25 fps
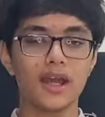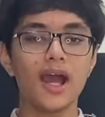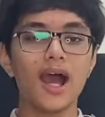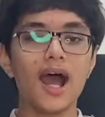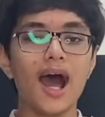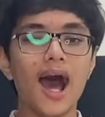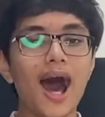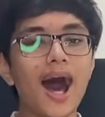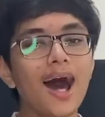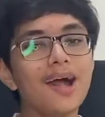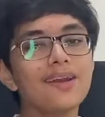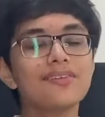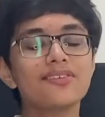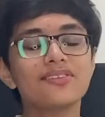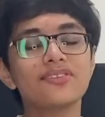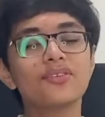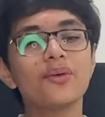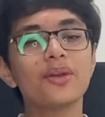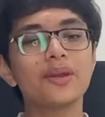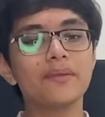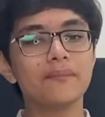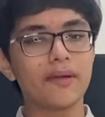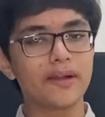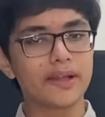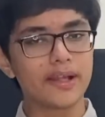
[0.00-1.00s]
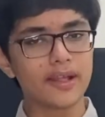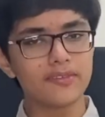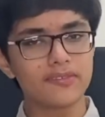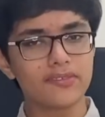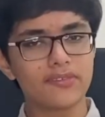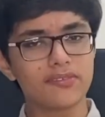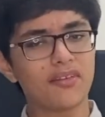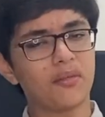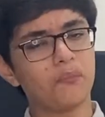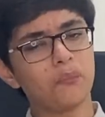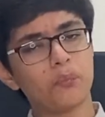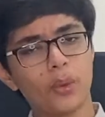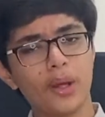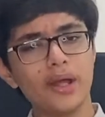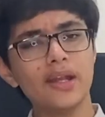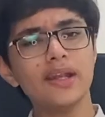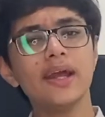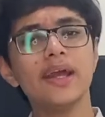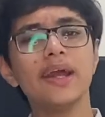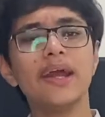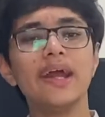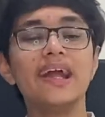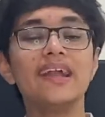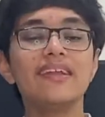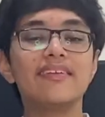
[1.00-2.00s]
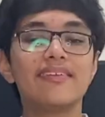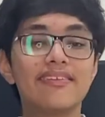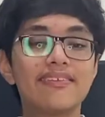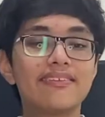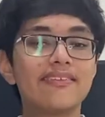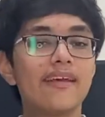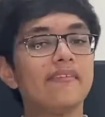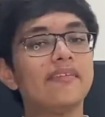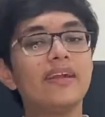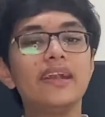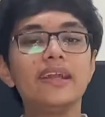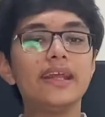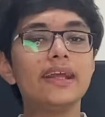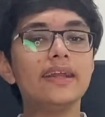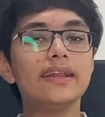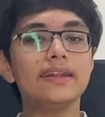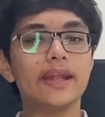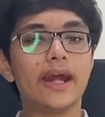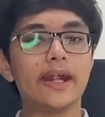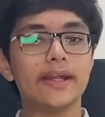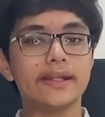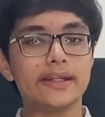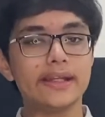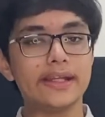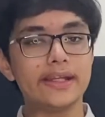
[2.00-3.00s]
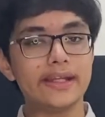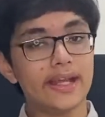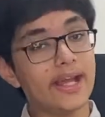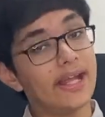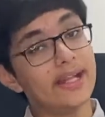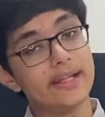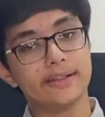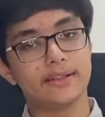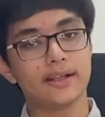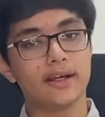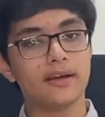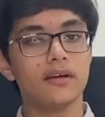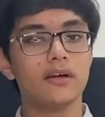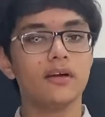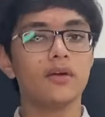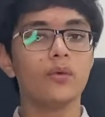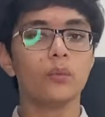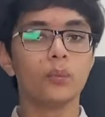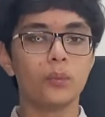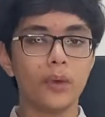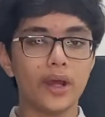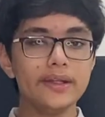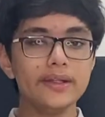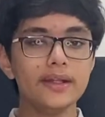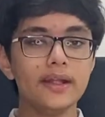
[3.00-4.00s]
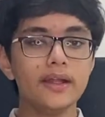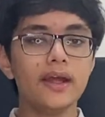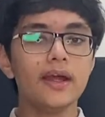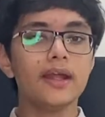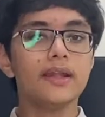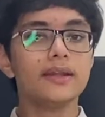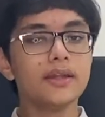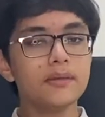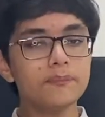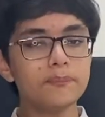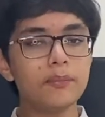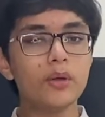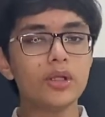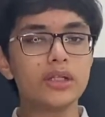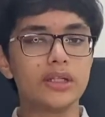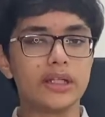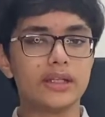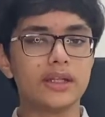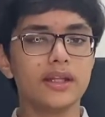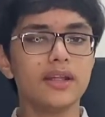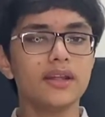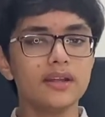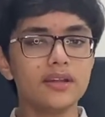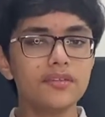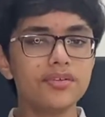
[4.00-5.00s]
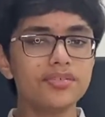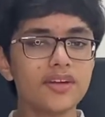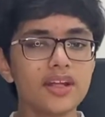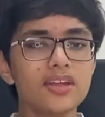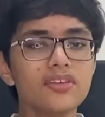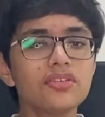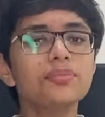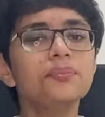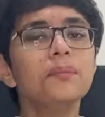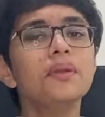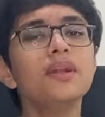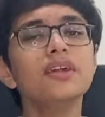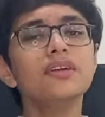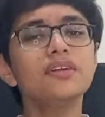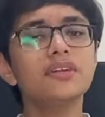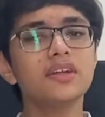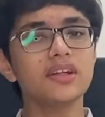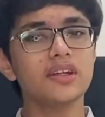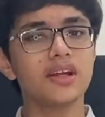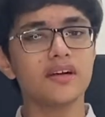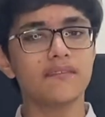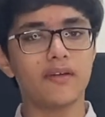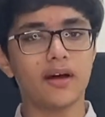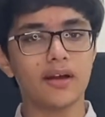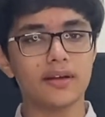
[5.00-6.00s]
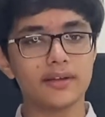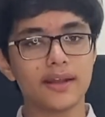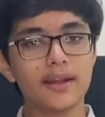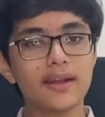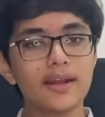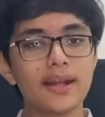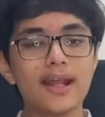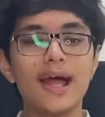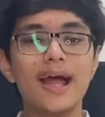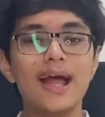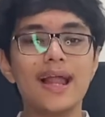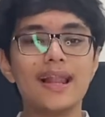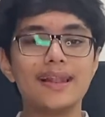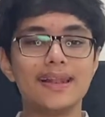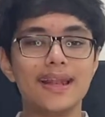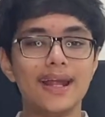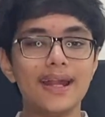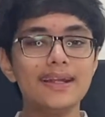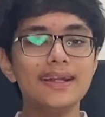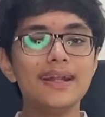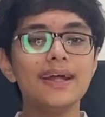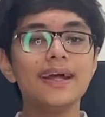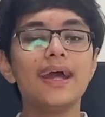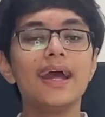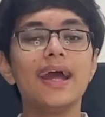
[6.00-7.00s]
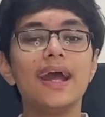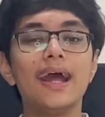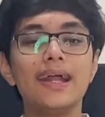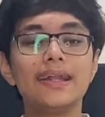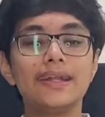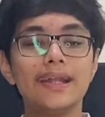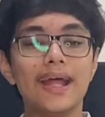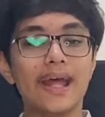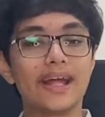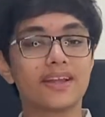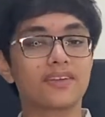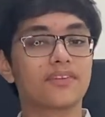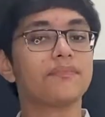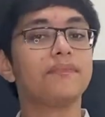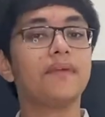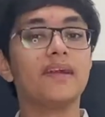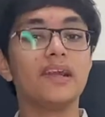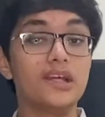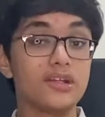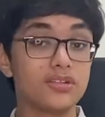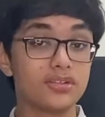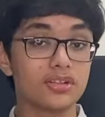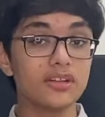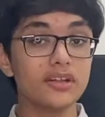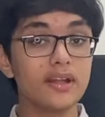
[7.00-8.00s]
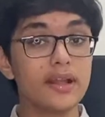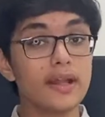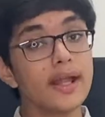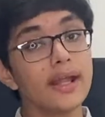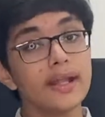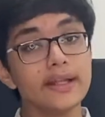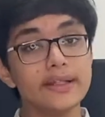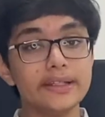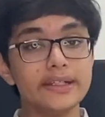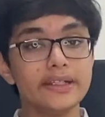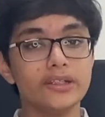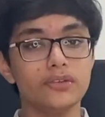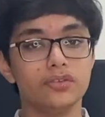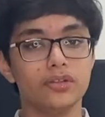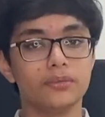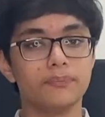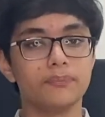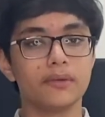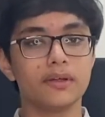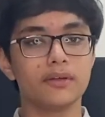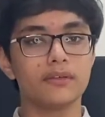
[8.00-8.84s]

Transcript: Our story begins somewhere in 1798 when Napoleon, the French military commander, led an expedition in Egypt.